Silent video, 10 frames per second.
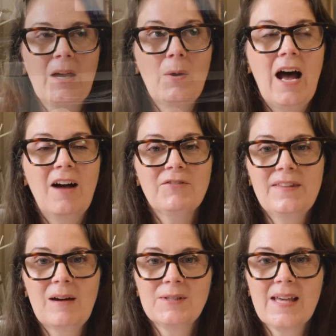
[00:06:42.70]
After
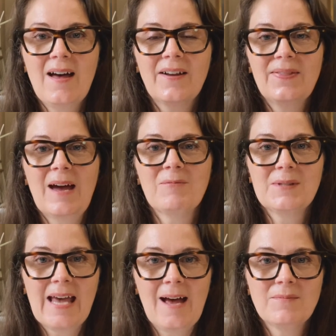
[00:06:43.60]
that was hung and that was
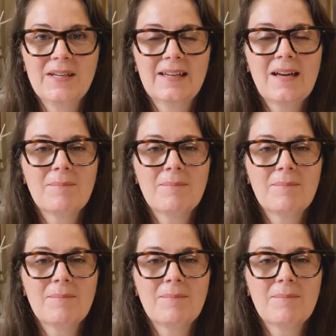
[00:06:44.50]
happening,